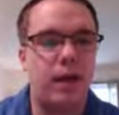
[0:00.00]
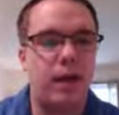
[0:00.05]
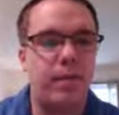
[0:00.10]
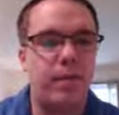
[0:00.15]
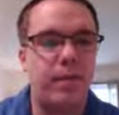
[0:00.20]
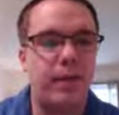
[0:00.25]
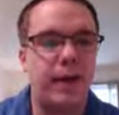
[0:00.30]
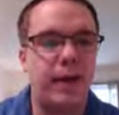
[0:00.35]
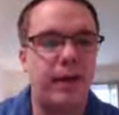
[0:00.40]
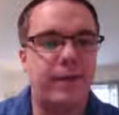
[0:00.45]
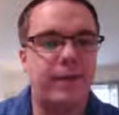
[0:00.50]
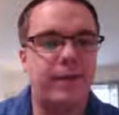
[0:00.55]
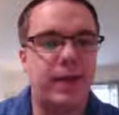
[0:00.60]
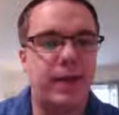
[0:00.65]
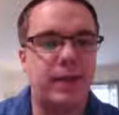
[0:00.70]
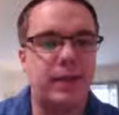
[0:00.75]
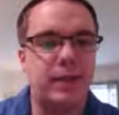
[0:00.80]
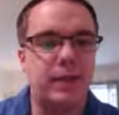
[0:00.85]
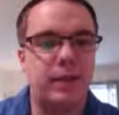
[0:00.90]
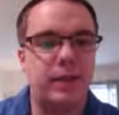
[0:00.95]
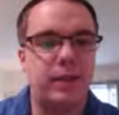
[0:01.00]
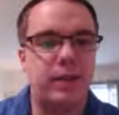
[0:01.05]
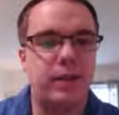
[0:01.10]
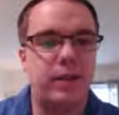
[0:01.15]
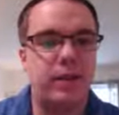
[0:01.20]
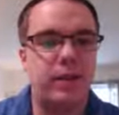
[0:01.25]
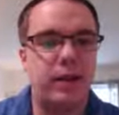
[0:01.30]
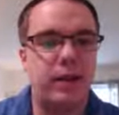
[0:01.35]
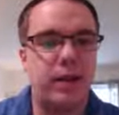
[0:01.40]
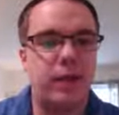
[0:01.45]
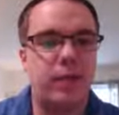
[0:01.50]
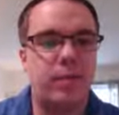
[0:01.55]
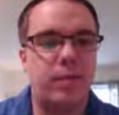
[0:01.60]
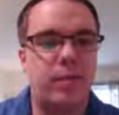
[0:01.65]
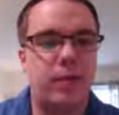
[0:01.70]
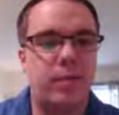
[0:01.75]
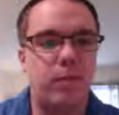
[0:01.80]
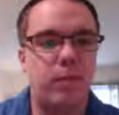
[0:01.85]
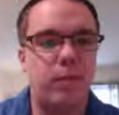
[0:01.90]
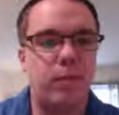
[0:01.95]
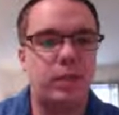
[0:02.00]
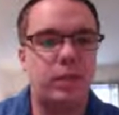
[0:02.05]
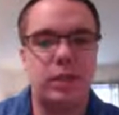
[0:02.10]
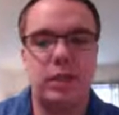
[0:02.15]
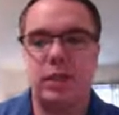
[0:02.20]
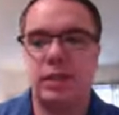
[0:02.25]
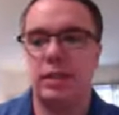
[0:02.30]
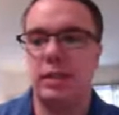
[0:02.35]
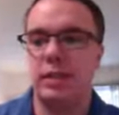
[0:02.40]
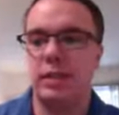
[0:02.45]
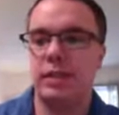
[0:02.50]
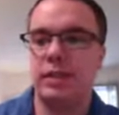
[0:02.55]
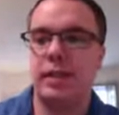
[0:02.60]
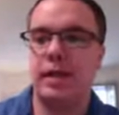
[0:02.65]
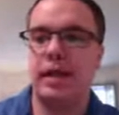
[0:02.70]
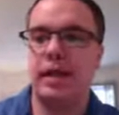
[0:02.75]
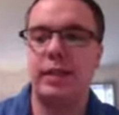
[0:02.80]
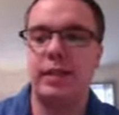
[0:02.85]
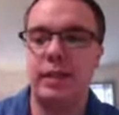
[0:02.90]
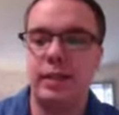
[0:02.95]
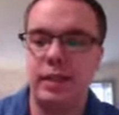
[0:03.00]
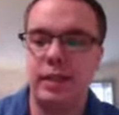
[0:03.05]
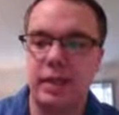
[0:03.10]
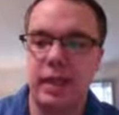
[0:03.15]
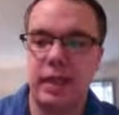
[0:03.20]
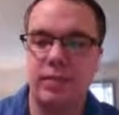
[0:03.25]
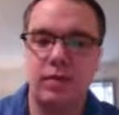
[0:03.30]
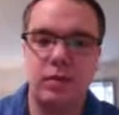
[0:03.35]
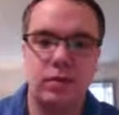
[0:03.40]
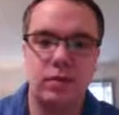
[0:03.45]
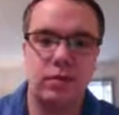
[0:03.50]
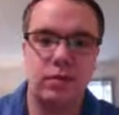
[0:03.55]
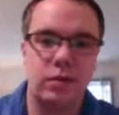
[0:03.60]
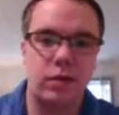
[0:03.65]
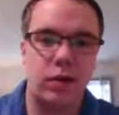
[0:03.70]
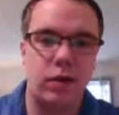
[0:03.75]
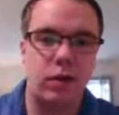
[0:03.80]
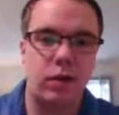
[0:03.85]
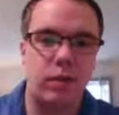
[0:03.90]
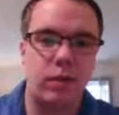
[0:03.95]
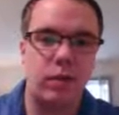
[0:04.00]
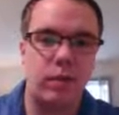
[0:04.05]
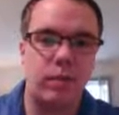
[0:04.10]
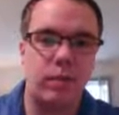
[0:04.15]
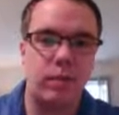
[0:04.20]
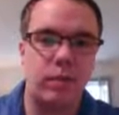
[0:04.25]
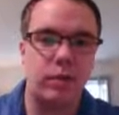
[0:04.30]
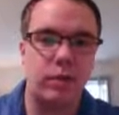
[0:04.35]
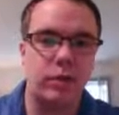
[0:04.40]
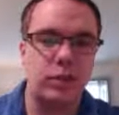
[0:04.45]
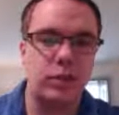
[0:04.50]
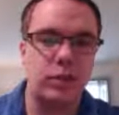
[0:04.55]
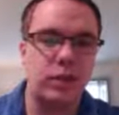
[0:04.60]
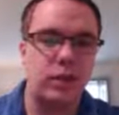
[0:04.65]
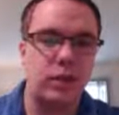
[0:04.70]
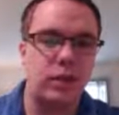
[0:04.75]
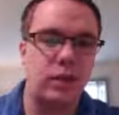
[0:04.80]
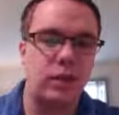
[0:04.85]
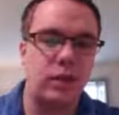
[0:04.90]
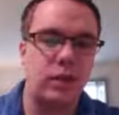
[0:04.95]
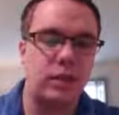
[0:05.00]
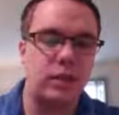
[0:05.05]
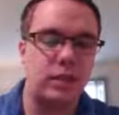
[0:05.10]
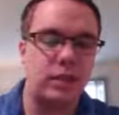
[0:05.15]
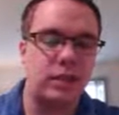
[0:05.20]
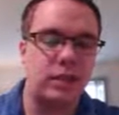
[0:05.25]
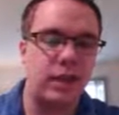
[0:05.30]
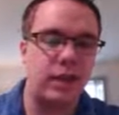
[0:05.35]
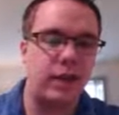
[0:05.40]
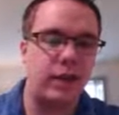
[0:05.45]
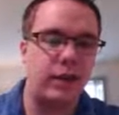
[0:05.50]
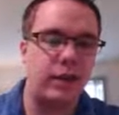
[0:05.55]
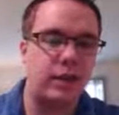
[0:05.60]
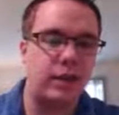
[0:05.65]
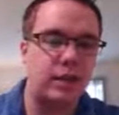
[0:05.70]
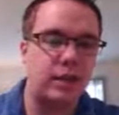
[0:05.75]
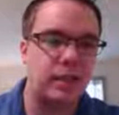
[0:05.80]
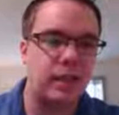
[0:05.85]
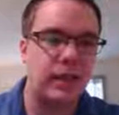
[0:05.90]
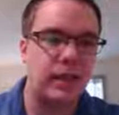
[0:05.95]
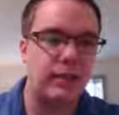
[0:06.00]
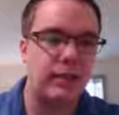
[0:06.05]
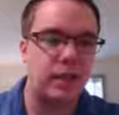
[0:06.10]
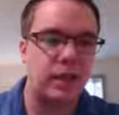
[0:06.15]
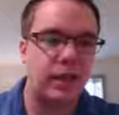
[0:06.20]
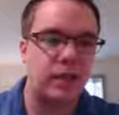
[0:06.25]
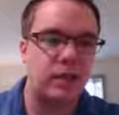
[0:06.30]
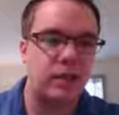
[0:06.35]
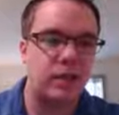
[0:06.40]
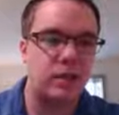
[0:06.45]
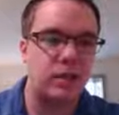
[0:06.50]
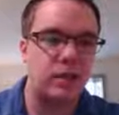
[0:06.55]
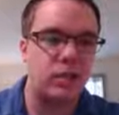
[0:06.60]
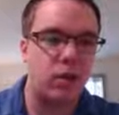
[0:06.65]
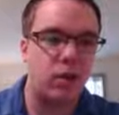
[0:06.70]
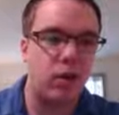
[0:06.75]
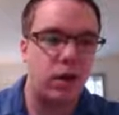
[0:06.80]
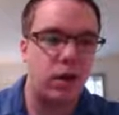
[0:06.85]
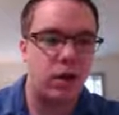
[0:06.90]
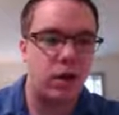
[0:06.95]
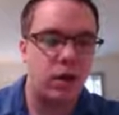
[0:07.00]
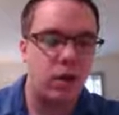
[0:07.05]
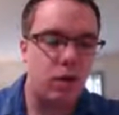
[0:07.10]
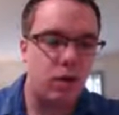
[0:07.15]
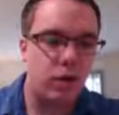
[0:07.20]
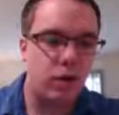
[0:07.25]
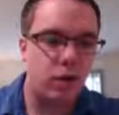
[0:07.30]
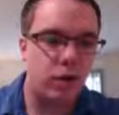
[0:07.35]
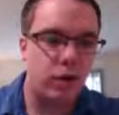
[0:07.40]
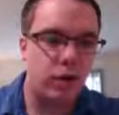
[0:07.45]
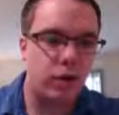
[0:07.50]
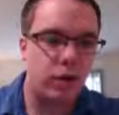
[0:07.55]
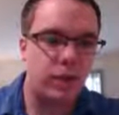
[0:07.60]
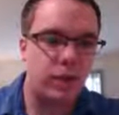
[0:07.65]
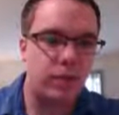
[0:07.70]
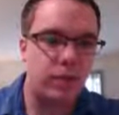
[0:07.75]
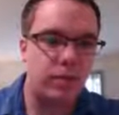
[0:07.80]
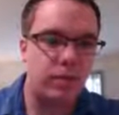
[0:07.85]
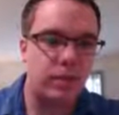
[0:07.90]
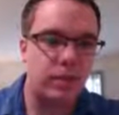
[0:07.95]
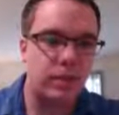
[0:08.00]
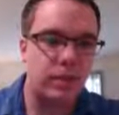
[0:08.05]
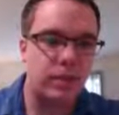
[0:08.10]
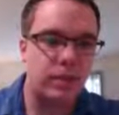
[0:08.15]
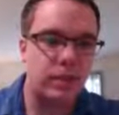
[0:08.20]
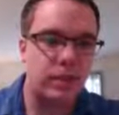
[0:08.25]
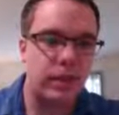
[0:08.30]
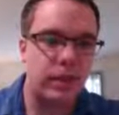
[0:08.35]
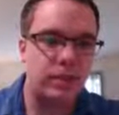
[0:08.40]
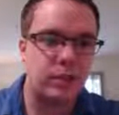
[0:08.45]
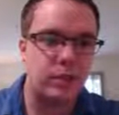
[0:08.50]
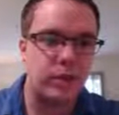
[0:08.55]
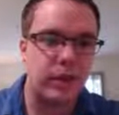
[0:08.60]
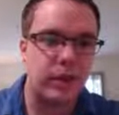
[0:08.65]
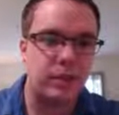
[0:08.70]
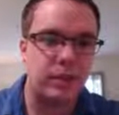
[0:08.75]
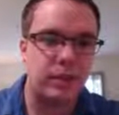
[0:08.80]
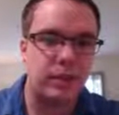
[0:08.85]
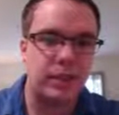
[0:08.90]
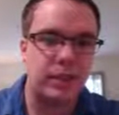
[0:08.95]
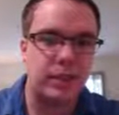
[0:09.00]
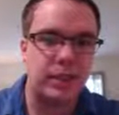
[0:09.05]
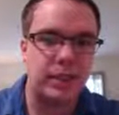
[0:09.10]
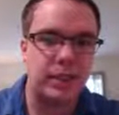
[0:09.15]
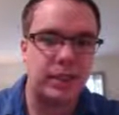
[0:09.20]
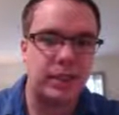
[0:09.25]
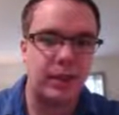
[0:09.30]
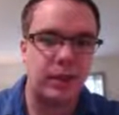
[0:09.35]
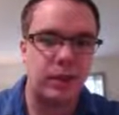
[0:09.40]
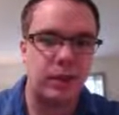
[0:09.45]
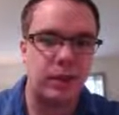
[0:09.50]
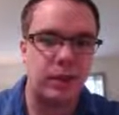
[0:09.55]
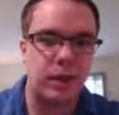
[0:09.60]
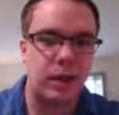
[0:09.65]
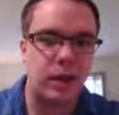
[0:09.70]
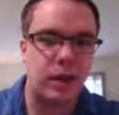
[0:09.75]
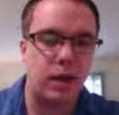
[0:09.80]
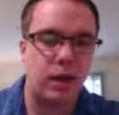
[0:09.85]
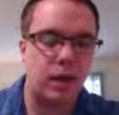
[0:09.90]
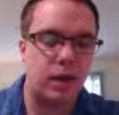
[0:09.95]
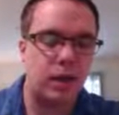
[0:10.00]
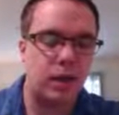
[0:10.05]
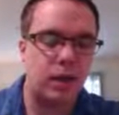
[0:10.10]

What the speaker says: by finding the proportion inside the table. So the proportion is the area to the left of that z-score, or it's the percentage probability that we are